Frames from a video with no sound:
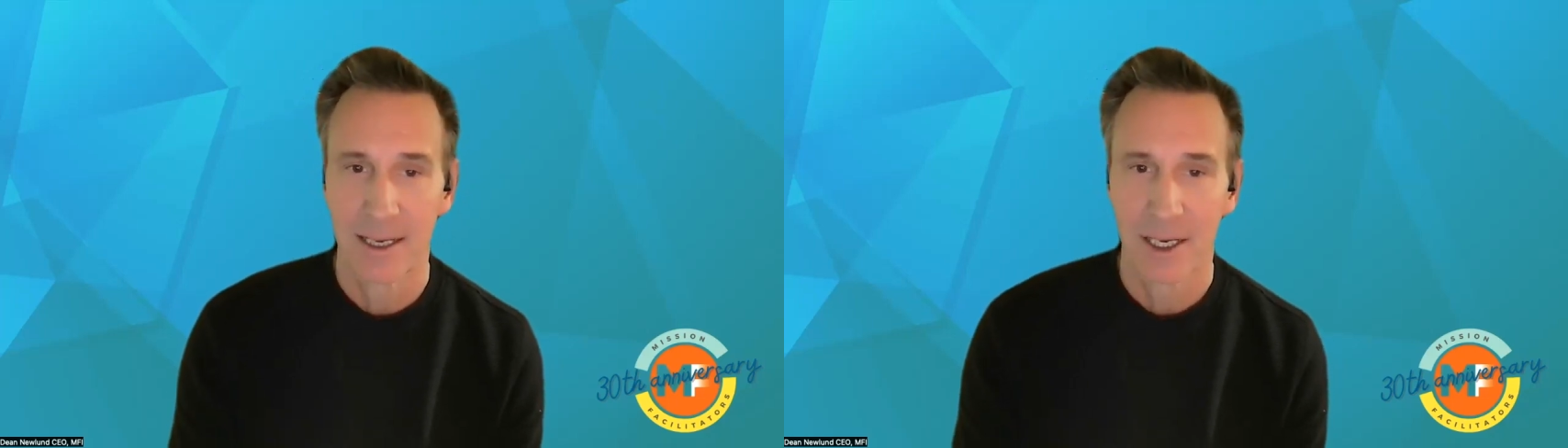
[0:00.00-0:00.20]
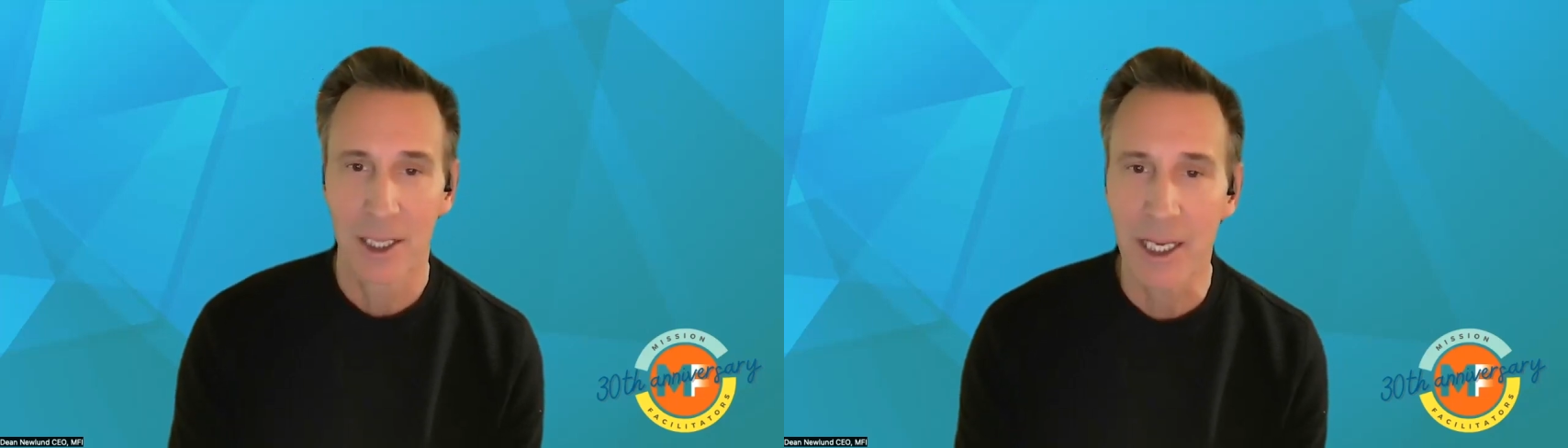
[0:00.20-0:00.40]

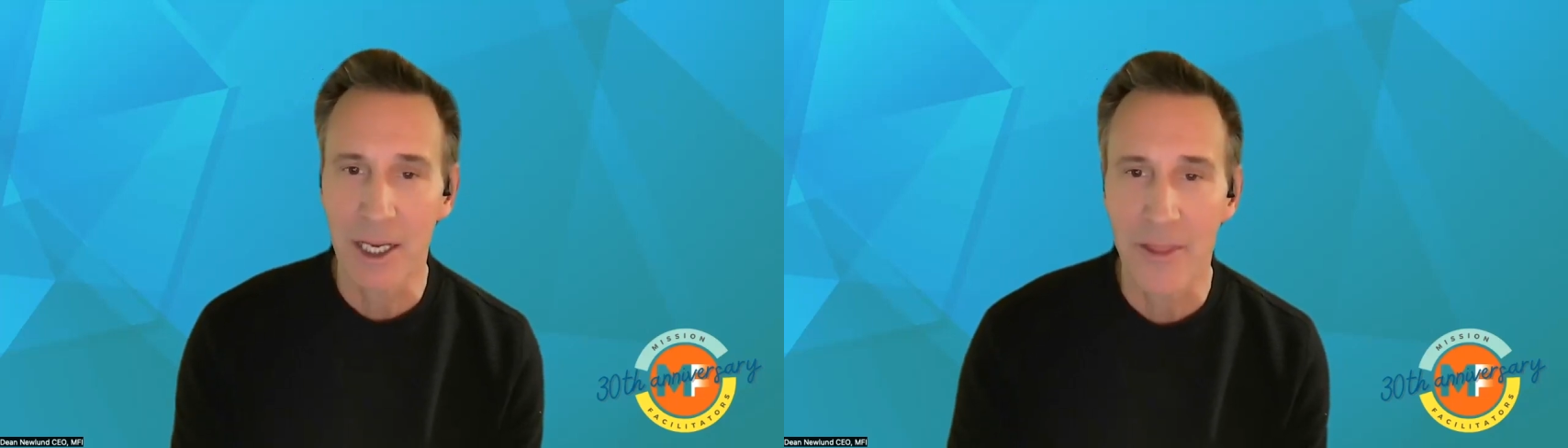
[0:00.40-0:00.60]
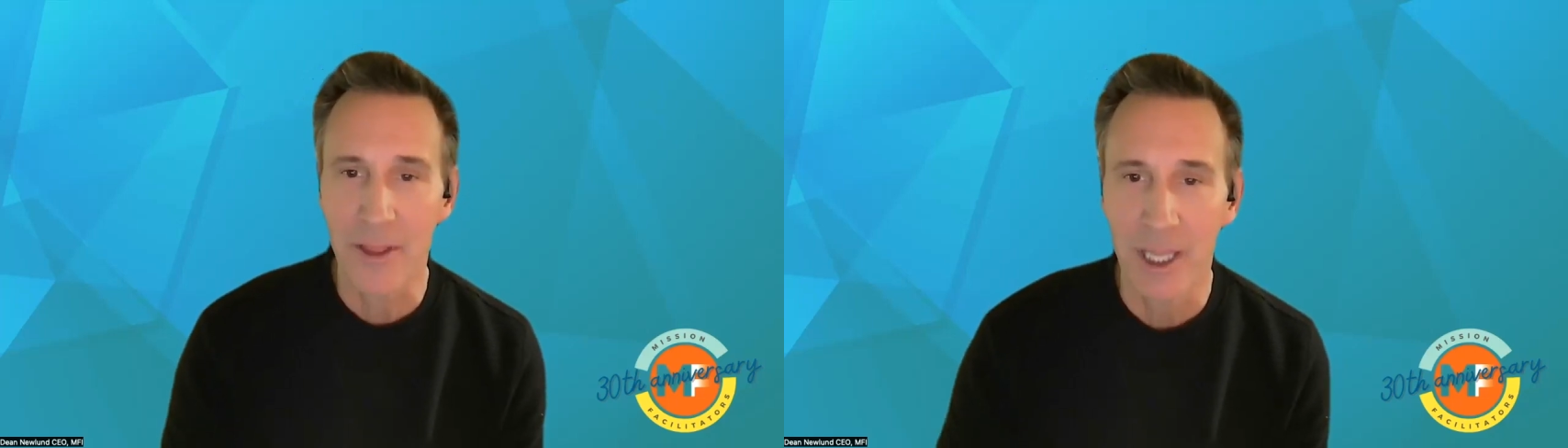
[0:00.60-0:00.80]

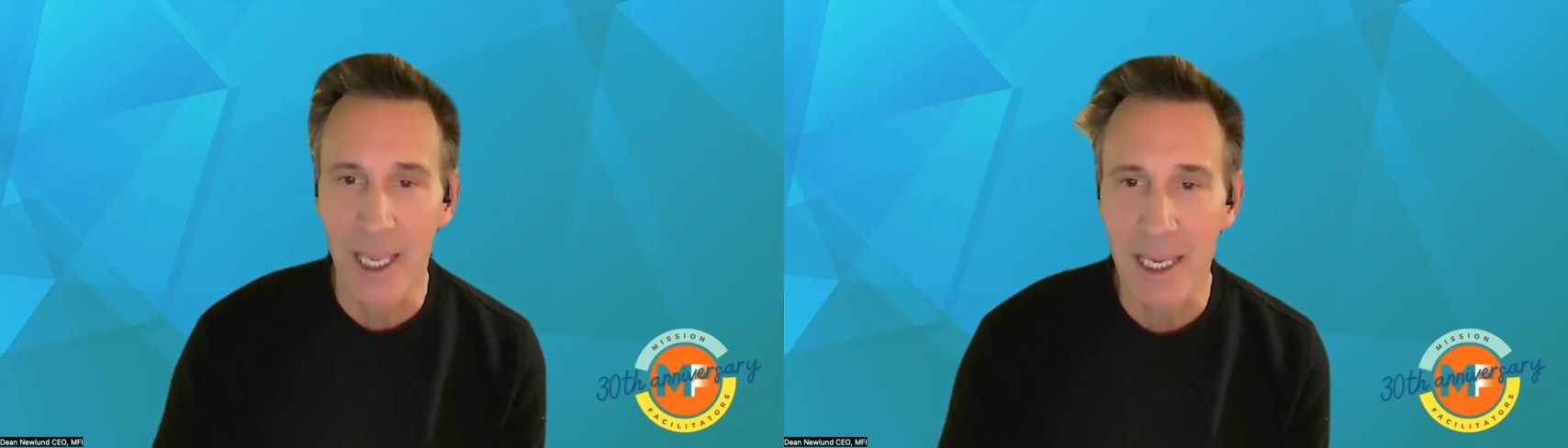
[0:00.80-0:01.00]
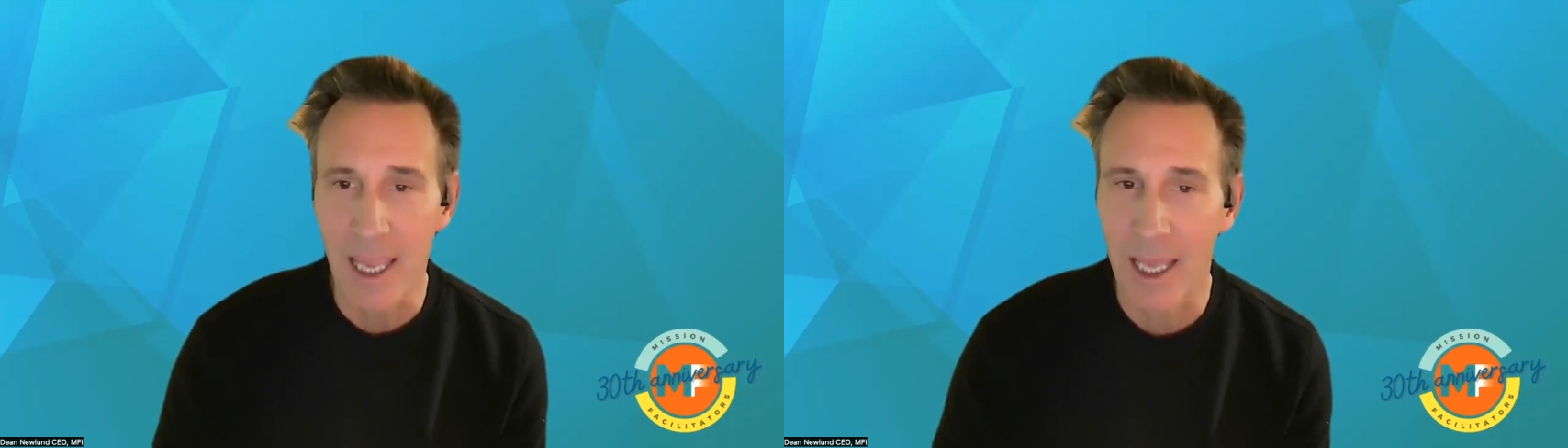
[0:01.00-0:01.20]
Click on the
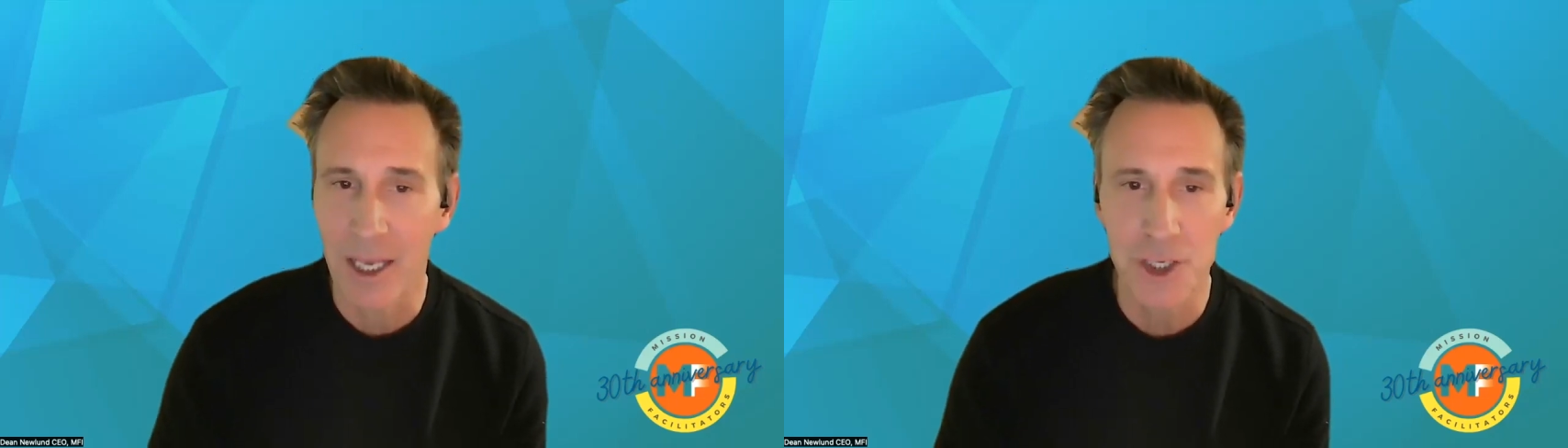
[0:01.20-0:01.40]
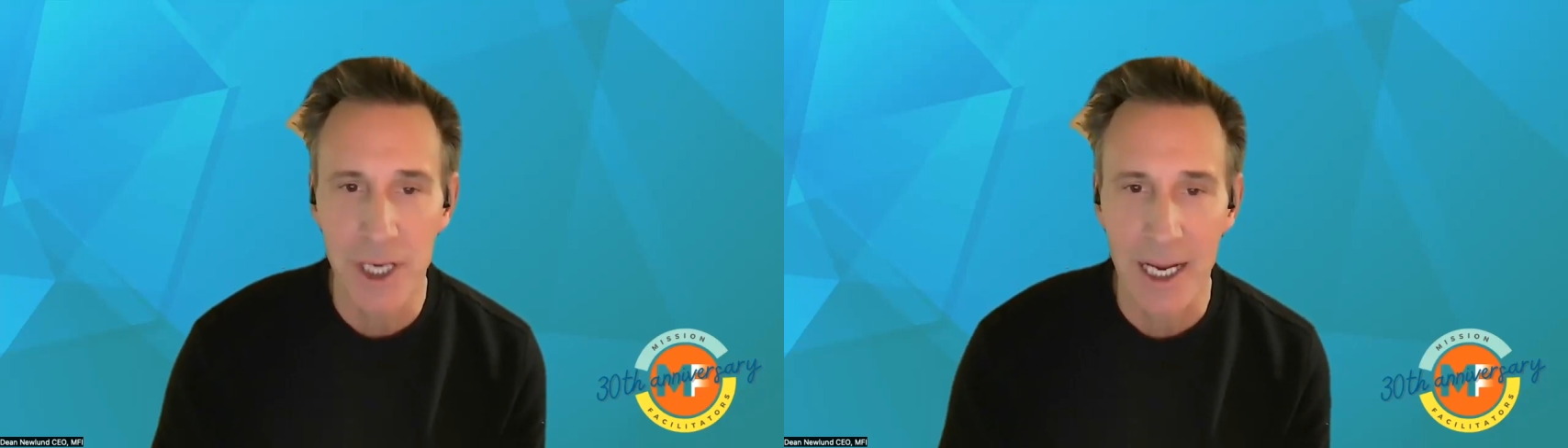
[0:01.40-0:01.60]
link
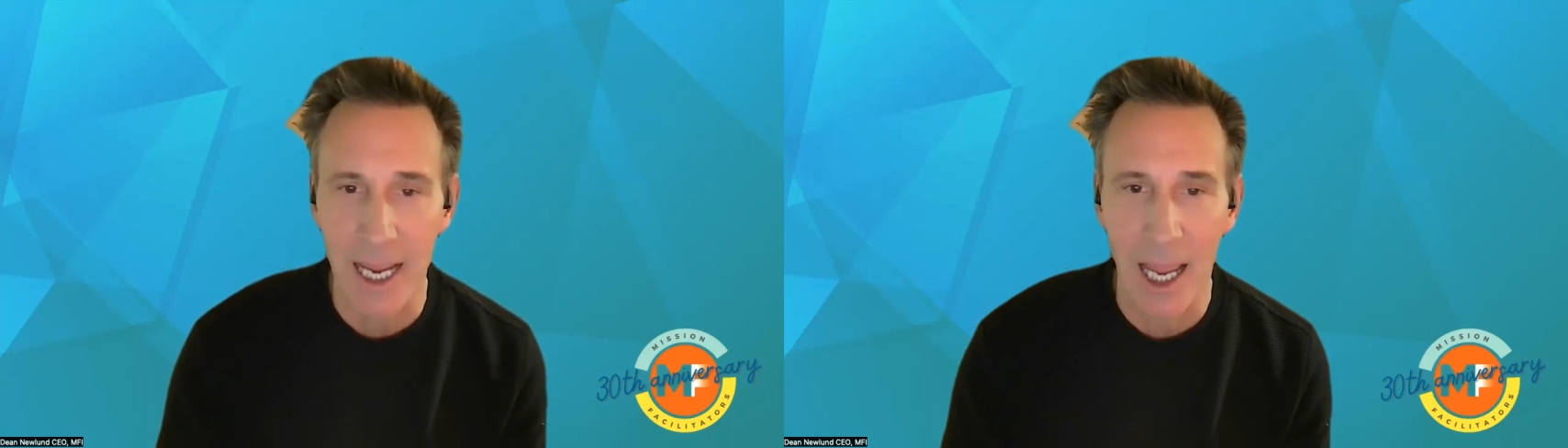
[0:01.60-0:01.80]
and check